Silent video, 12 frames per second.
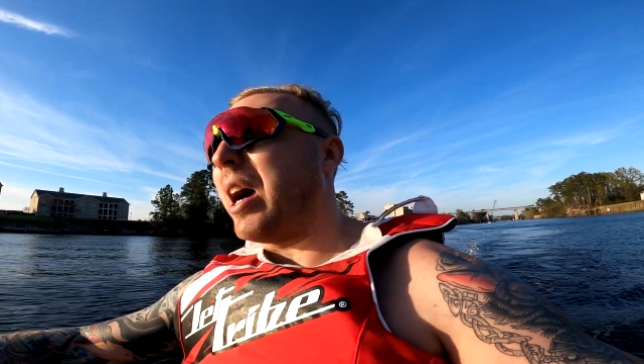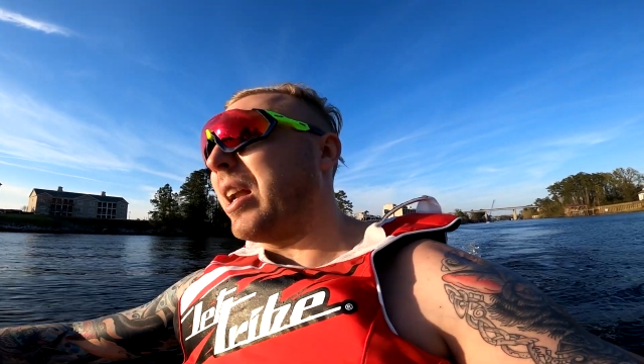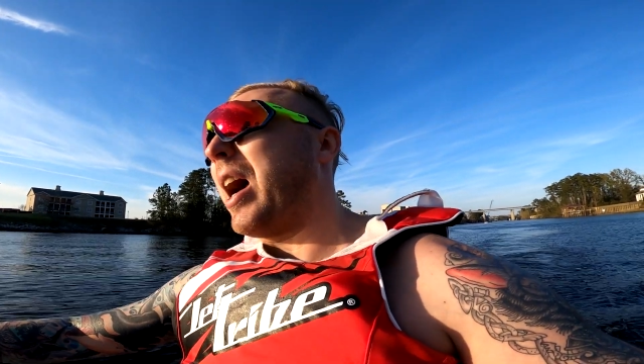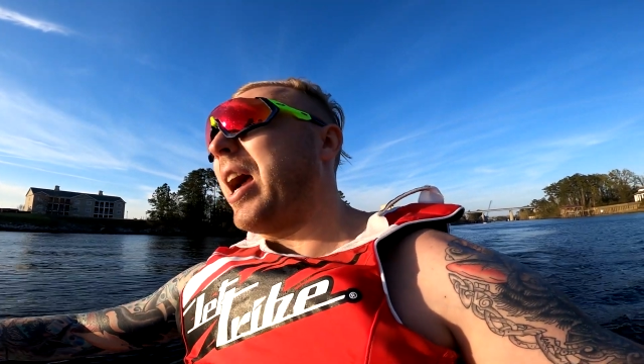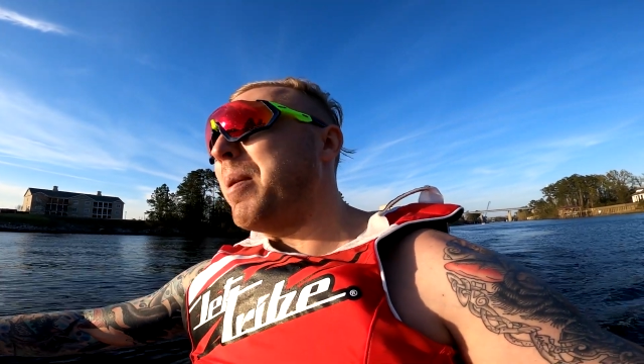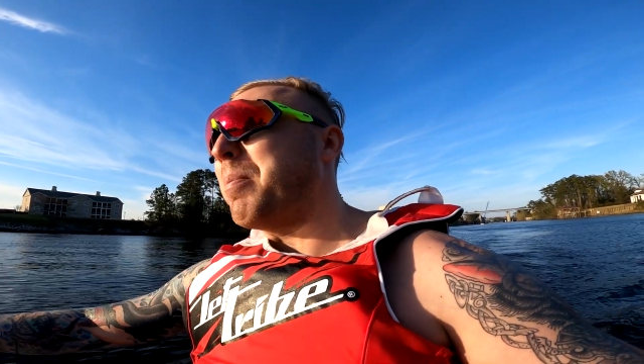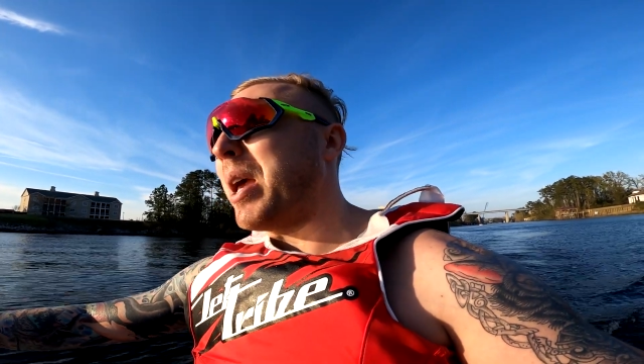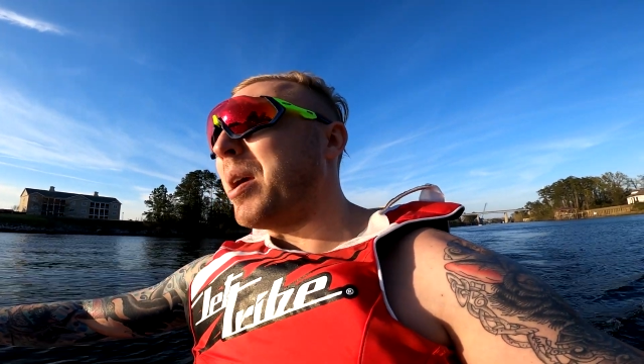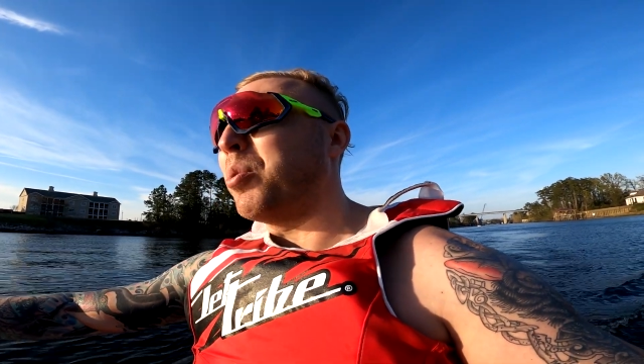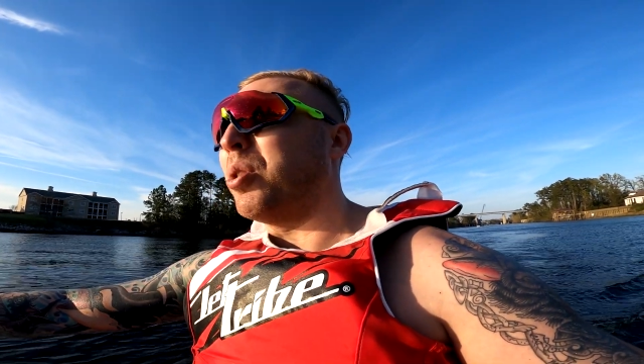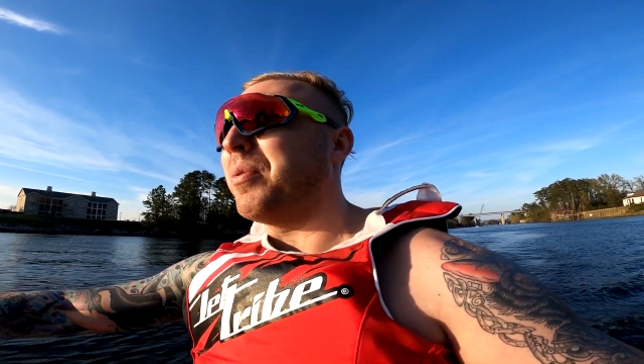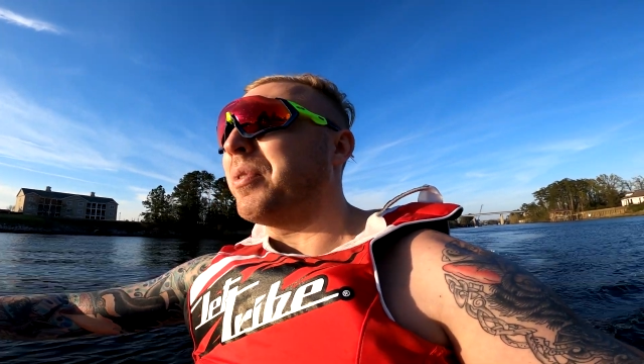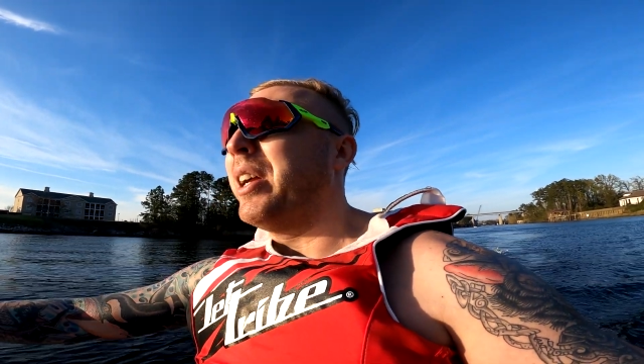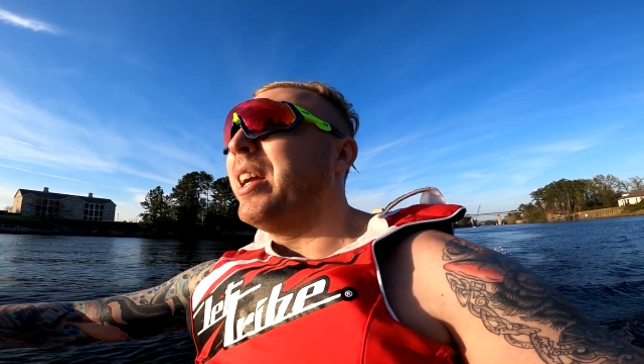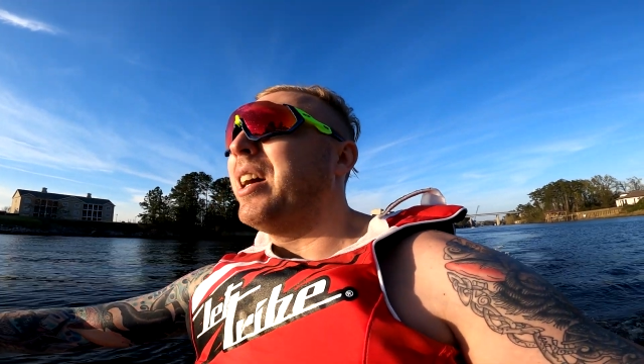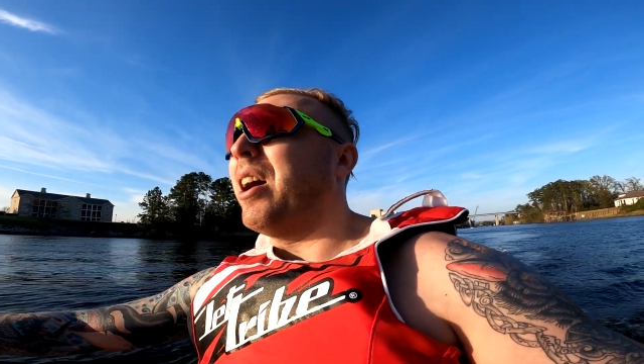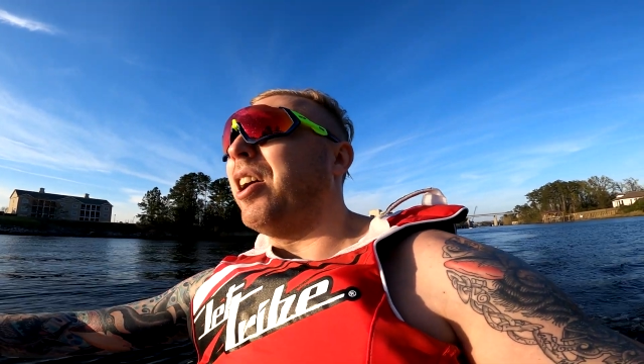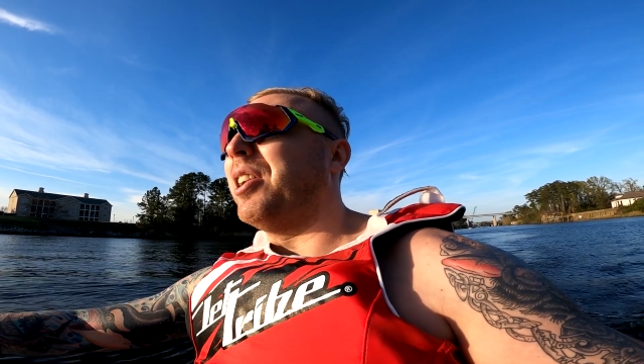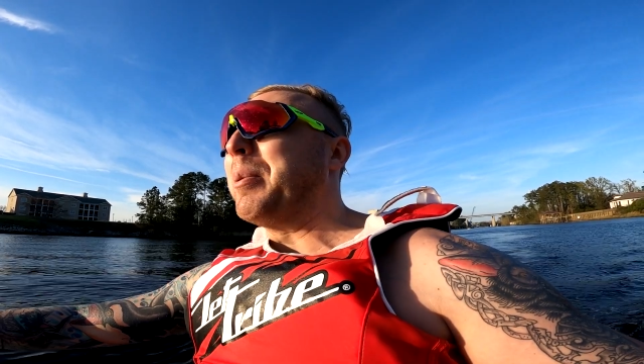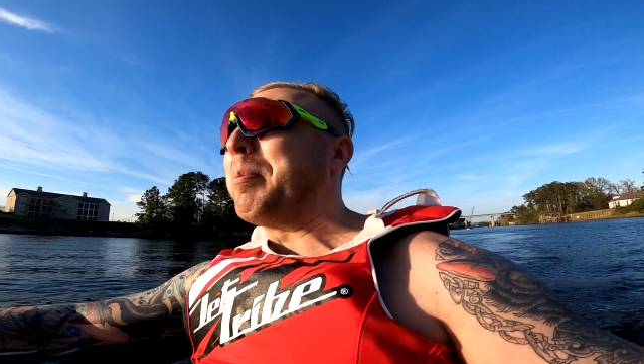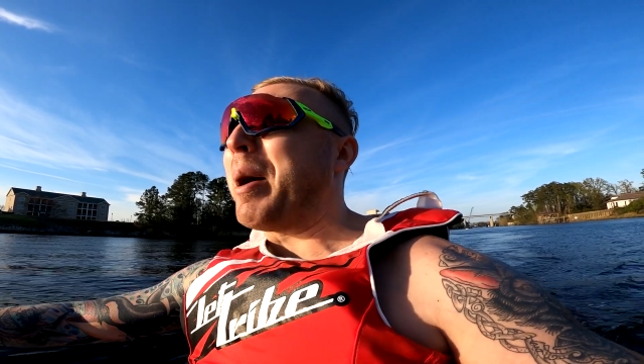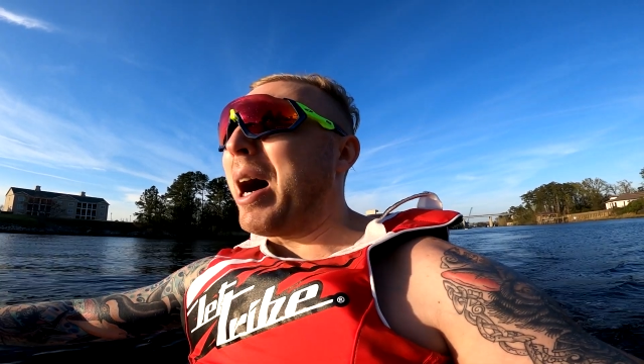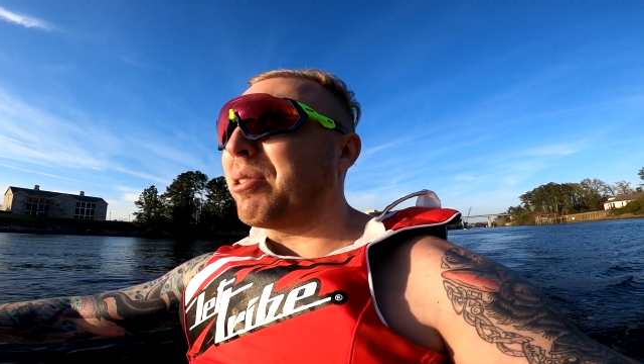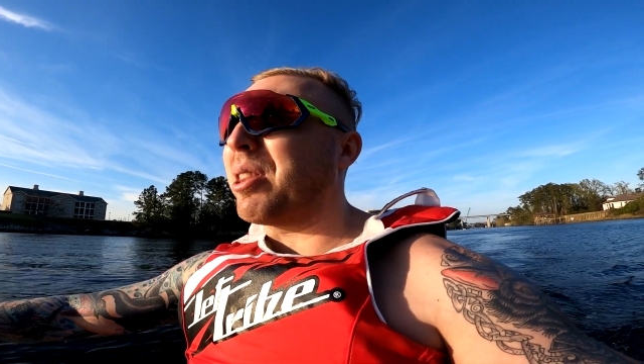on I Am Beowulf all
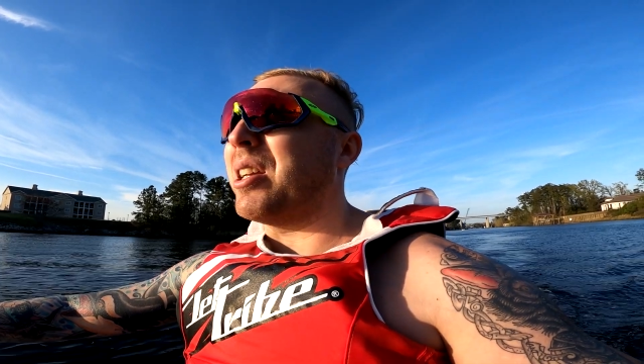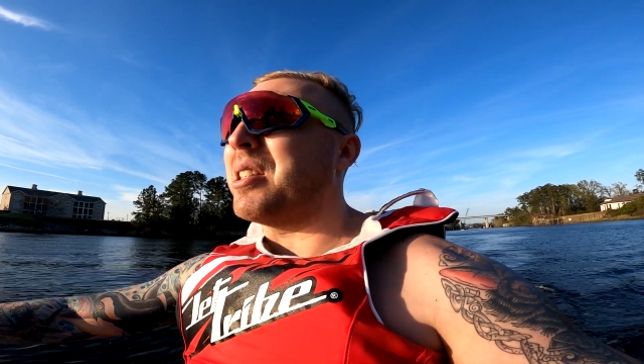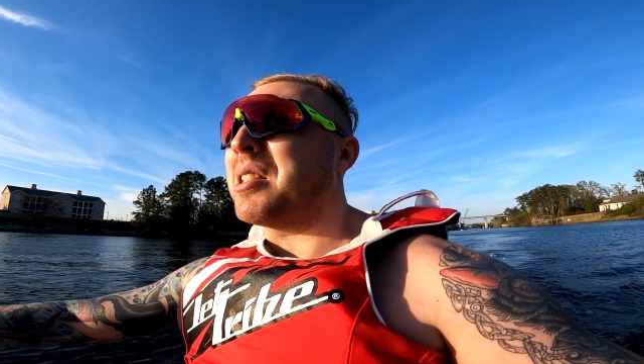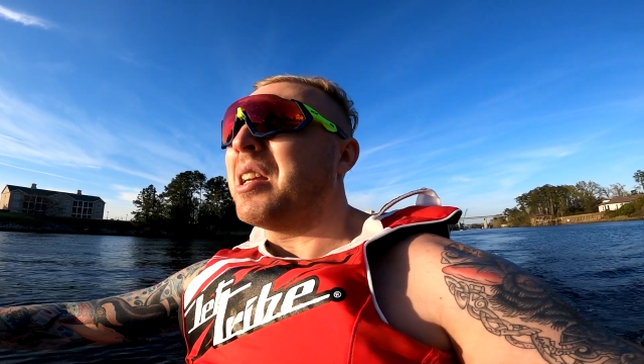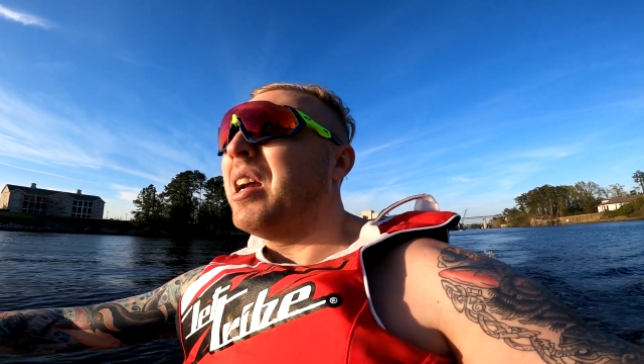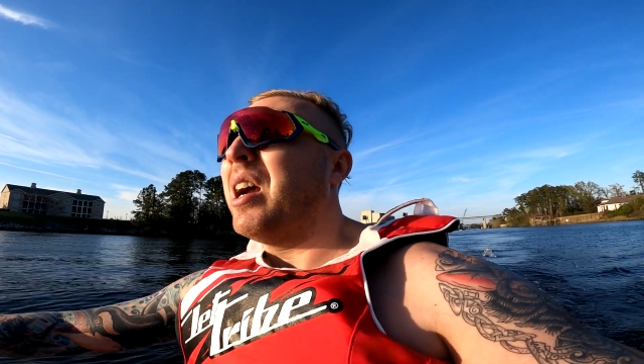about this.